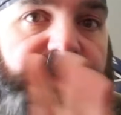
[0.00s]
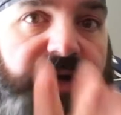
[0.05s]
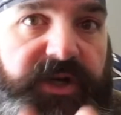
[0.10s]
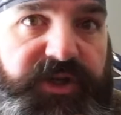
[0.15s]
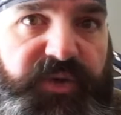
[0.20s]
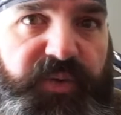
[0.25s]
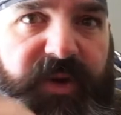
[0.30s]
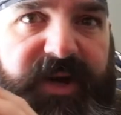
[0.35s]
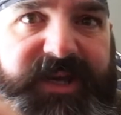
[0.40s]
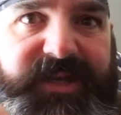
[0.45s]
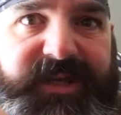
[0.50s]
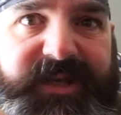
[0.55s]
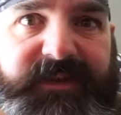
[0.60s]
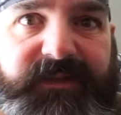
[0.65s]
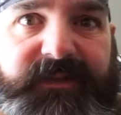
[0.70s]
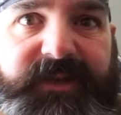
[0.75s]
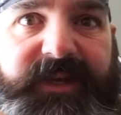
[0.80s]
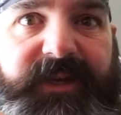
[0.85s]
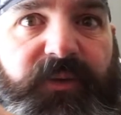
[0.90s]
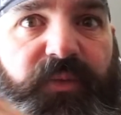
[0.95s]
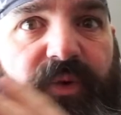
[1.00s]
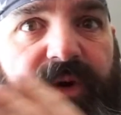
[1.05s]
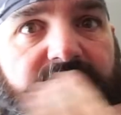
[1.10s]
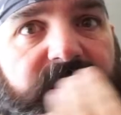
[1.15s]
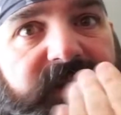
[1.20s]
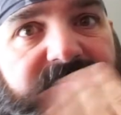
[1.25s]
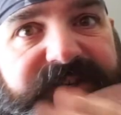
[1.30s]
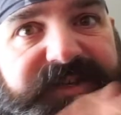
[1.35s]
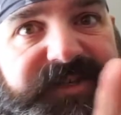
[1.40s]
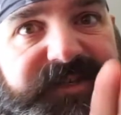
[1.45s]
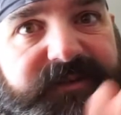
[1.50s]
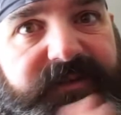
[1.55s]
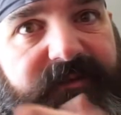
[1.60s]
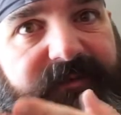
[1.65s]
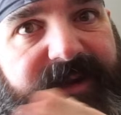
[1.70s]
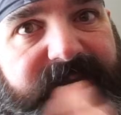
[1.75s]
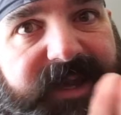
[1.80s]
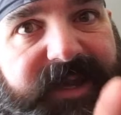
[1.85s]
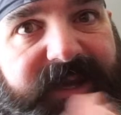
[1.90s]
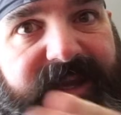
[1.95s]
tucked away neatly where it's
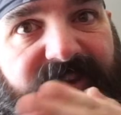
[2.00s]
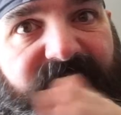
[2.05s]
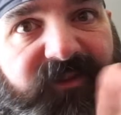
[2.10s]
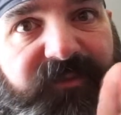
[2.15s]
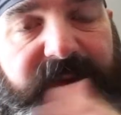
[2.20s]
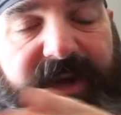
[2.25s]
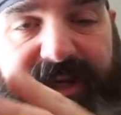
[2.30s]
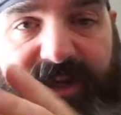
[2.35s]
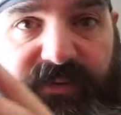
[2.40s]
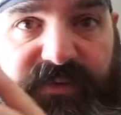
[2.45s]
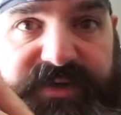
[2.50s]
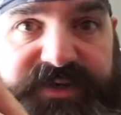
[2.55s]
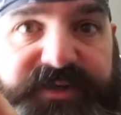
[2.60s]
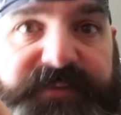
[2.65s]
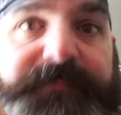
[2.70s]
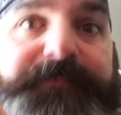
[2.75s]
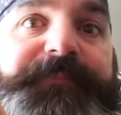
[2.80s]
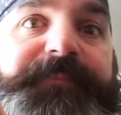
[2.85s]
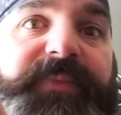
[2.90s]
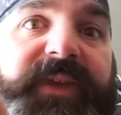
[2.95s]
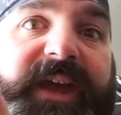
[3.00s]
inconspicuous